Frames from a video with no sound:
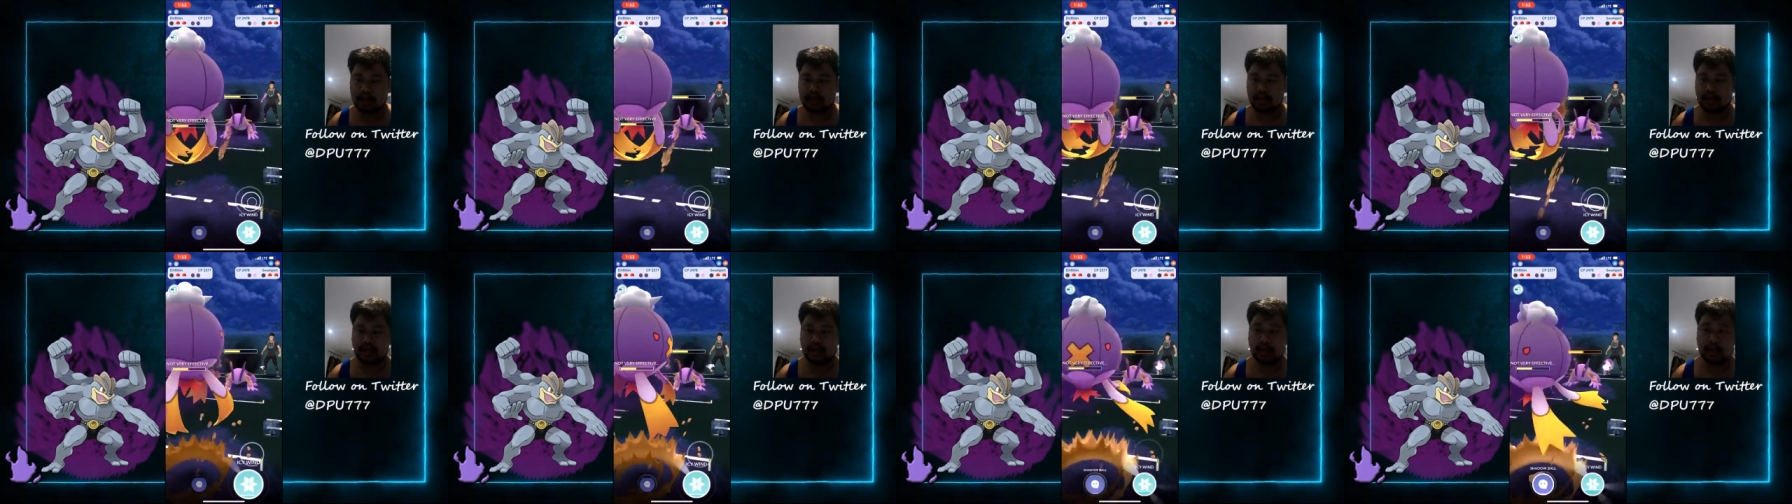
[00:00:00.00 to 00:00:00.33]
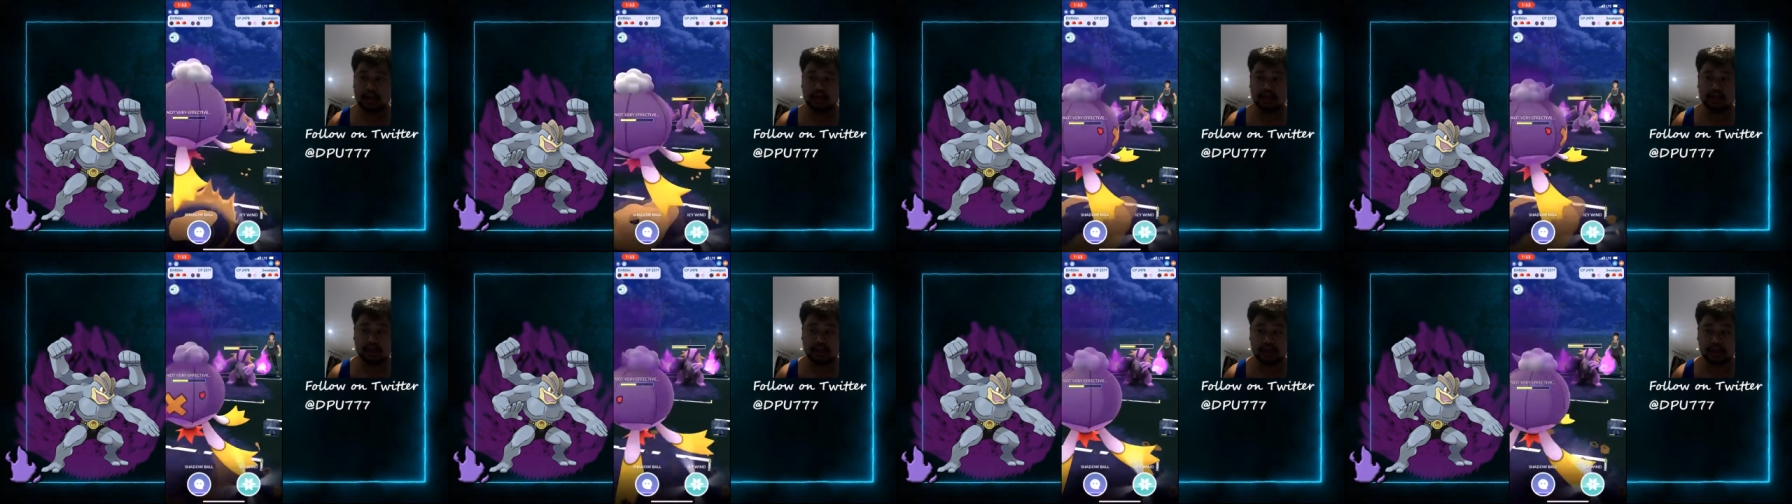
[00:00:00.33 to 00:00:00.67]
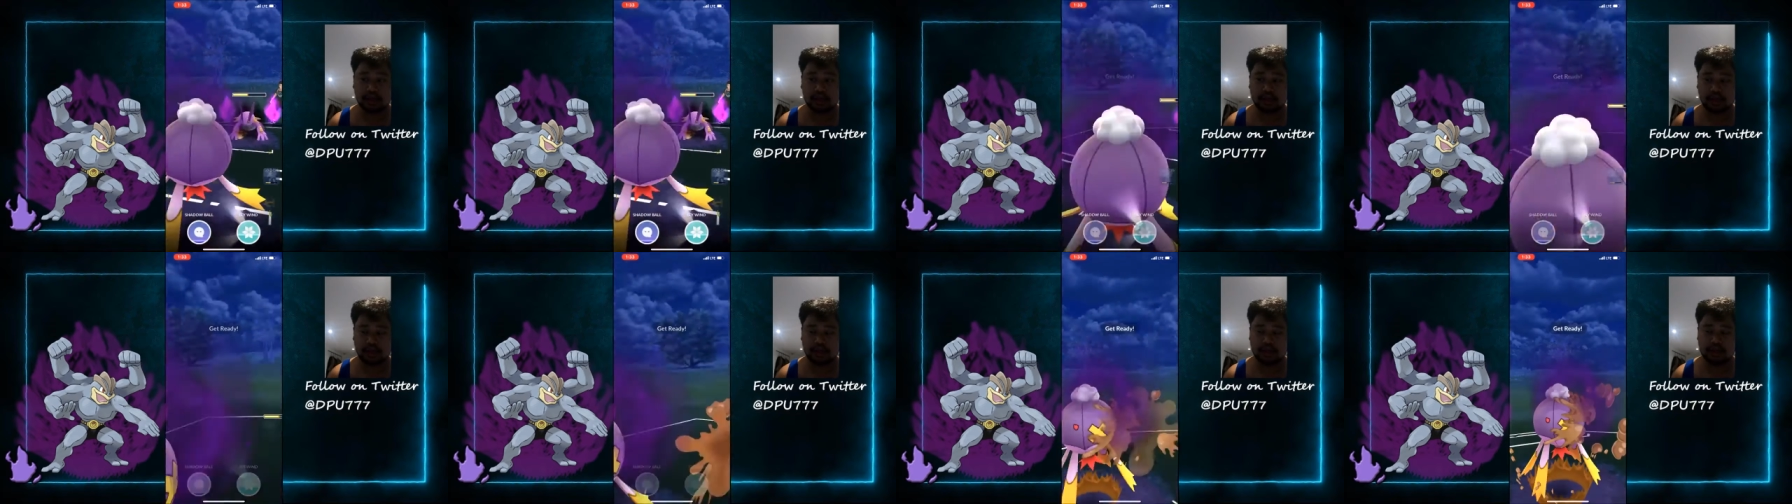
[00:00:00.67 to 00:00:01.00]
and Hydro
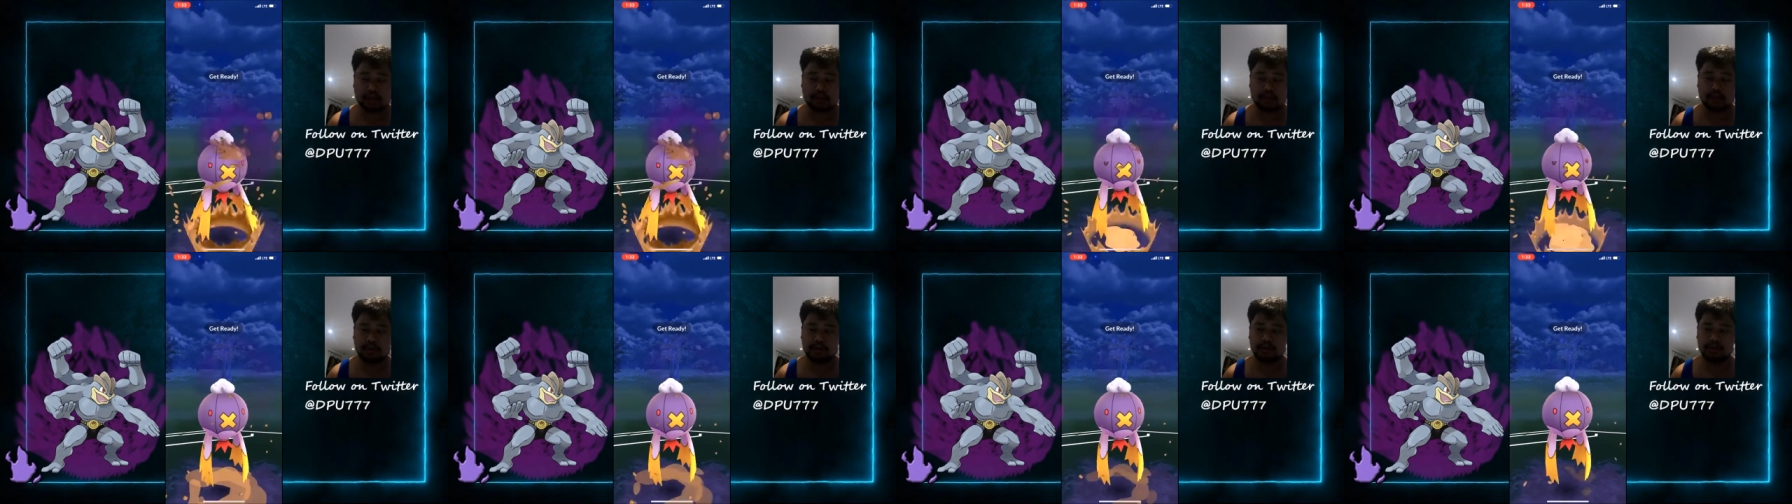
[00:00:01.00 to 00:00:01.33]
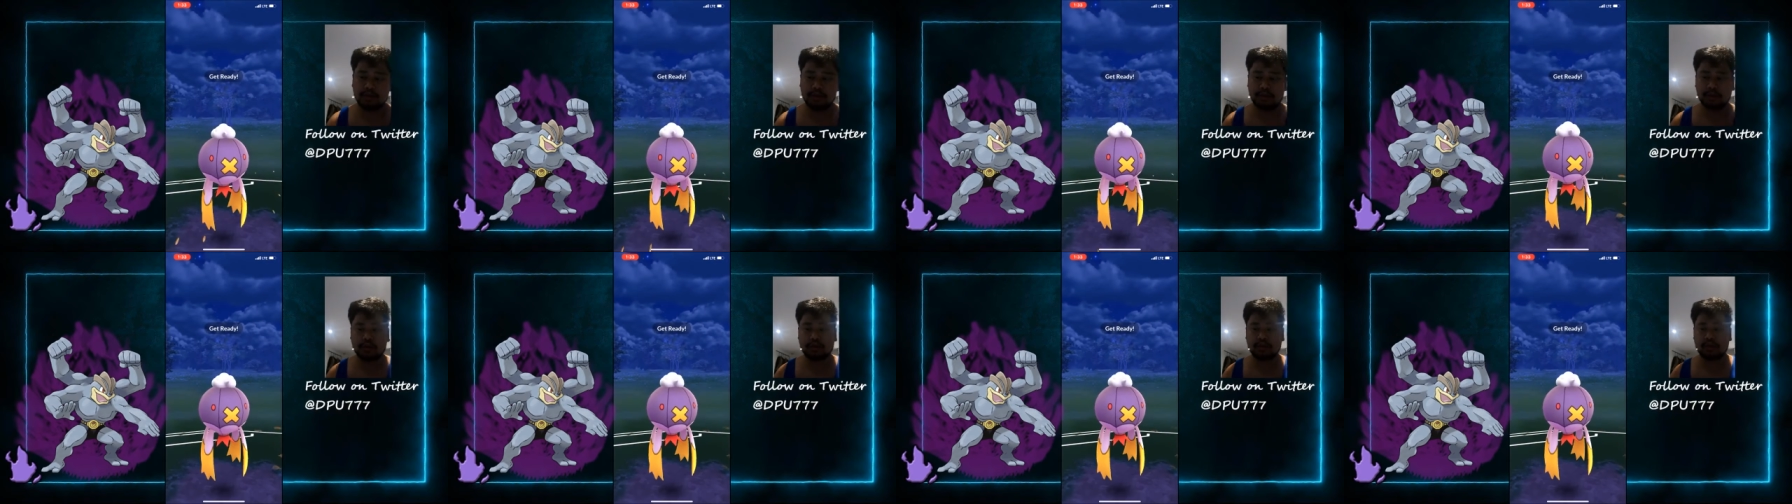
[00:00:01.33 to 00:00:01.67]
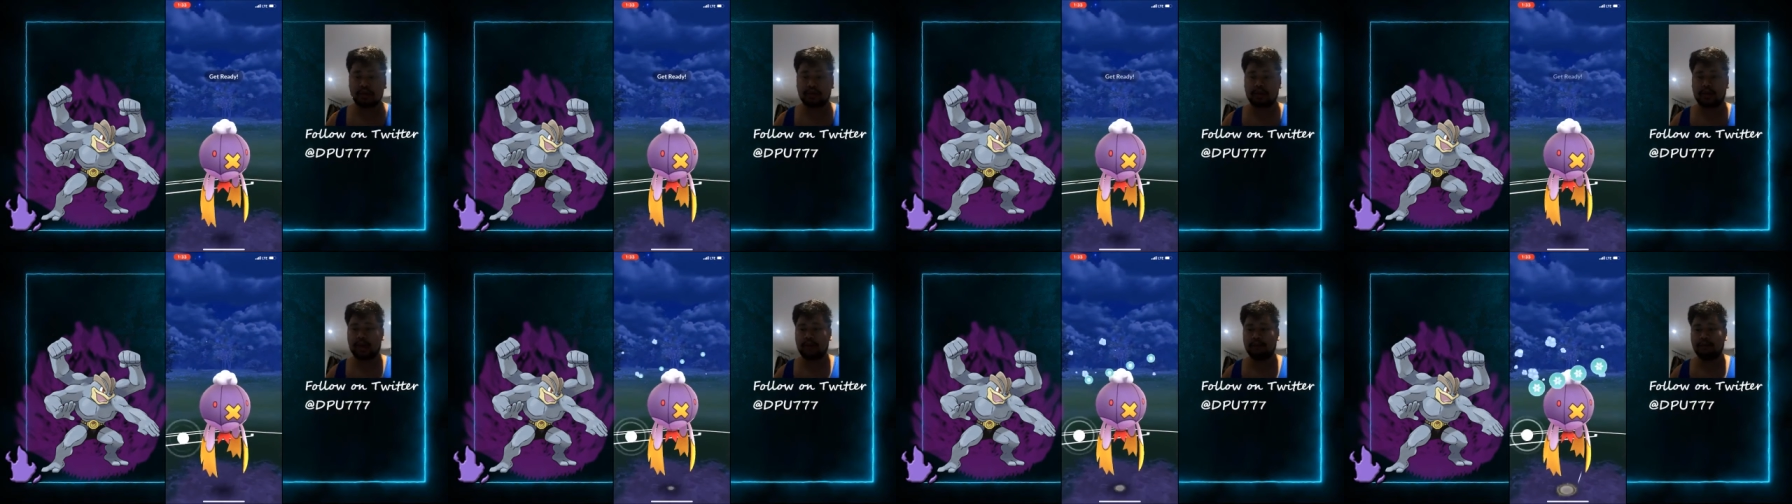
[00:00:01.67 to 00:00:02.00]
Cannon does so much neutral
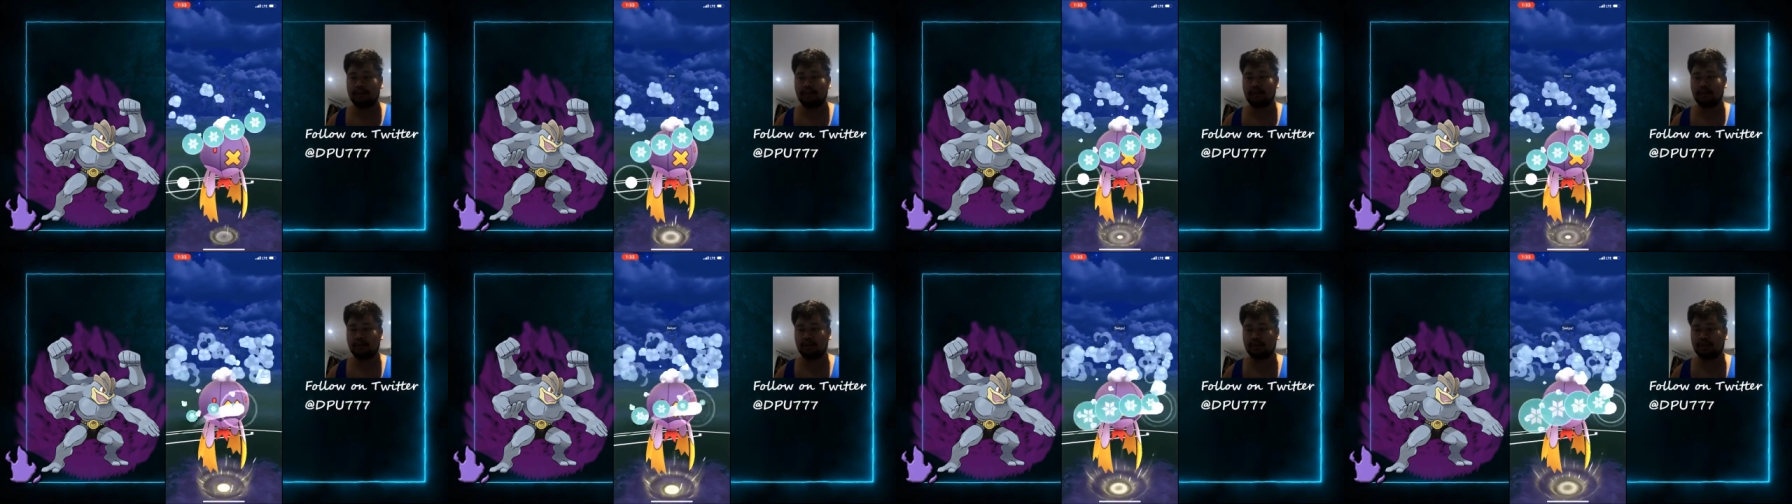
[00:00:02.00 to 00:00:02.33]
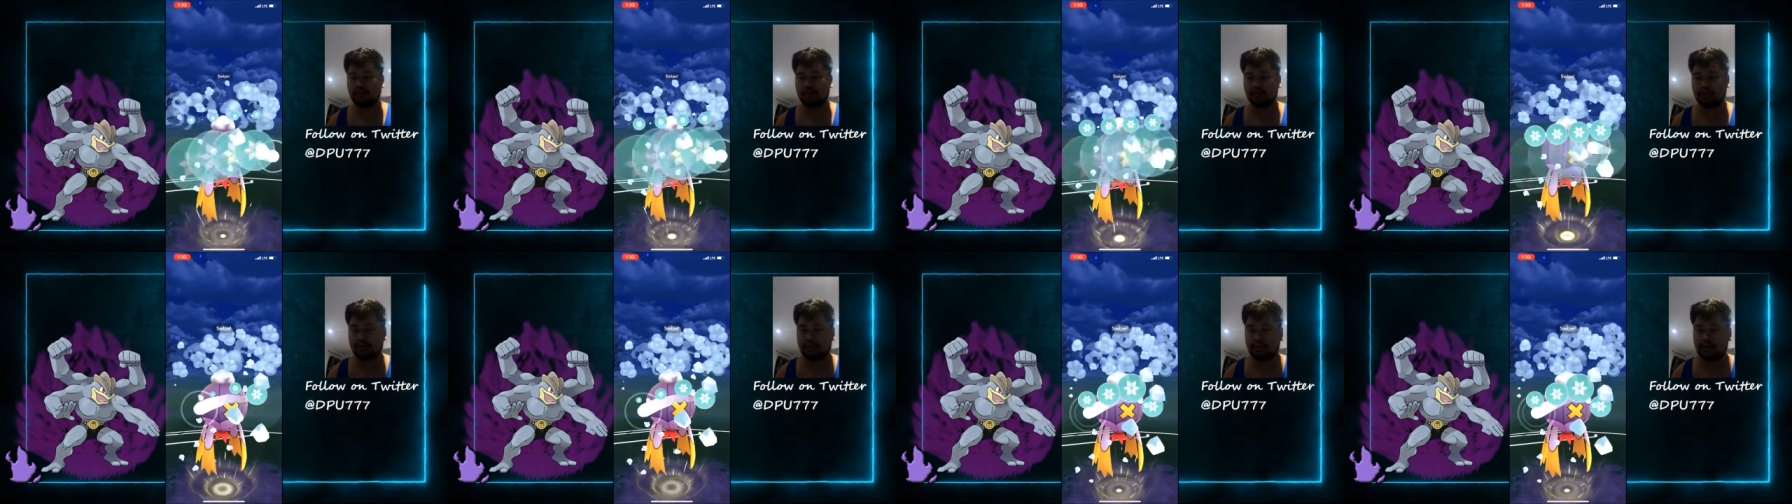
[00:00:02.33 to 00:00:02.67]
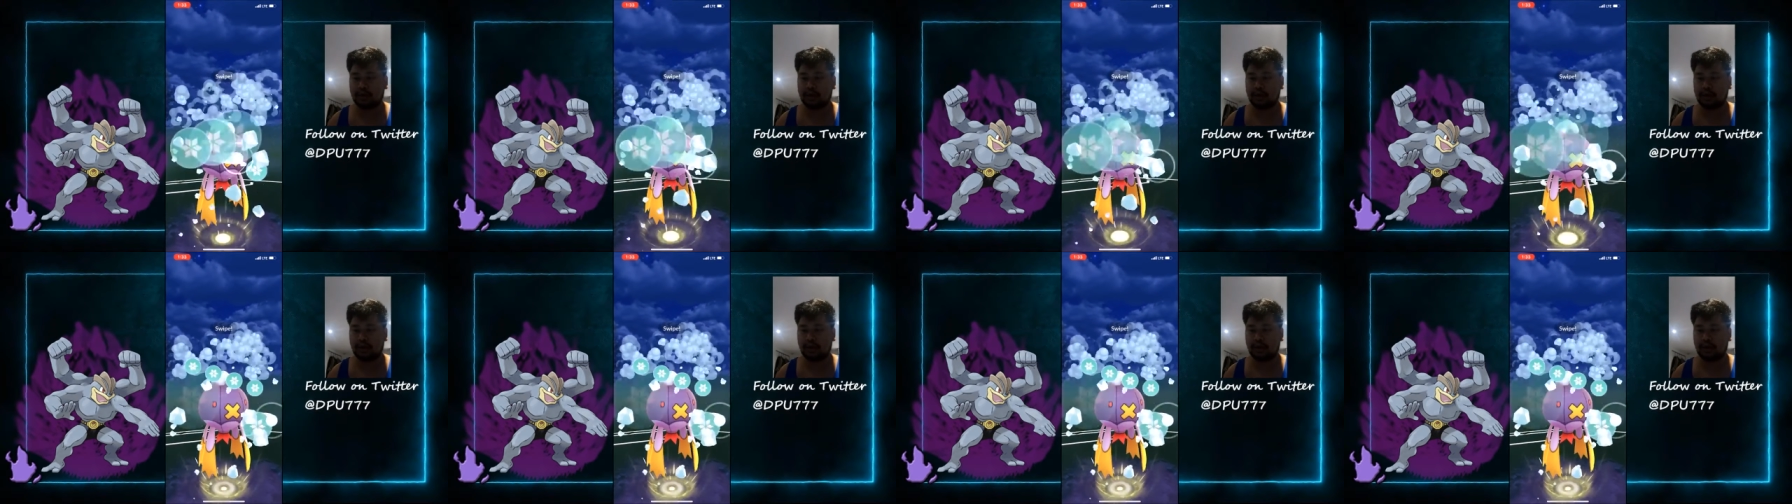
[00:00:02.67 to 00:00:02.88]
damage to